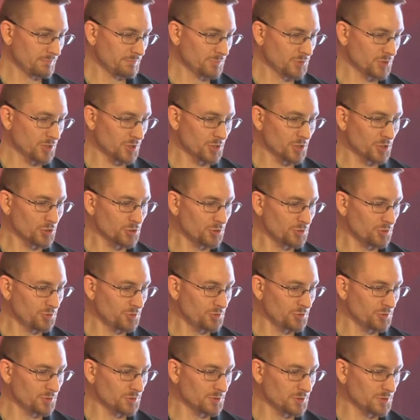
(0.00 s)
Checking
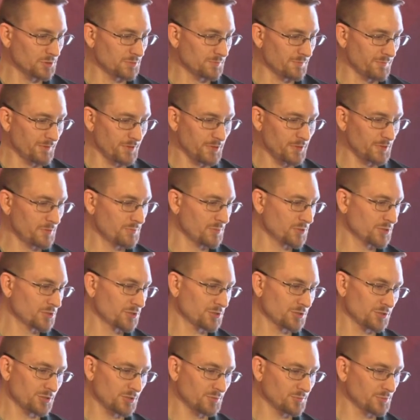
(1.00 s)
Kudu is very much
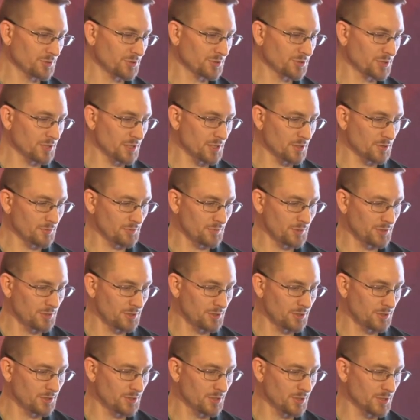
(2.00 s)
similar to how we
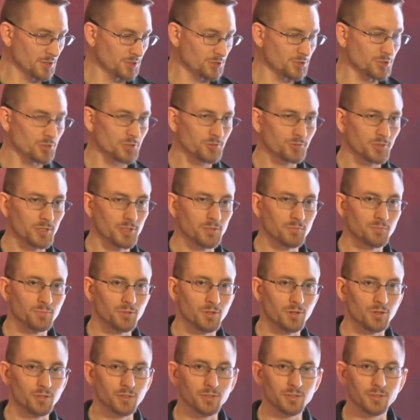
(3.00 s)
did just straight
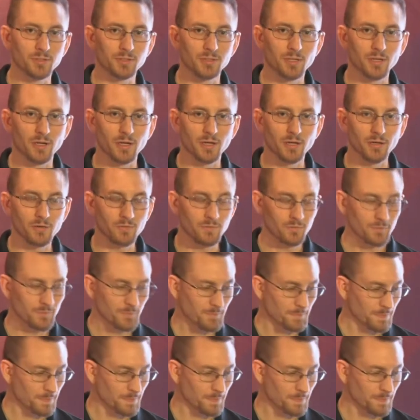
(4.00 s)
Impala into Hive.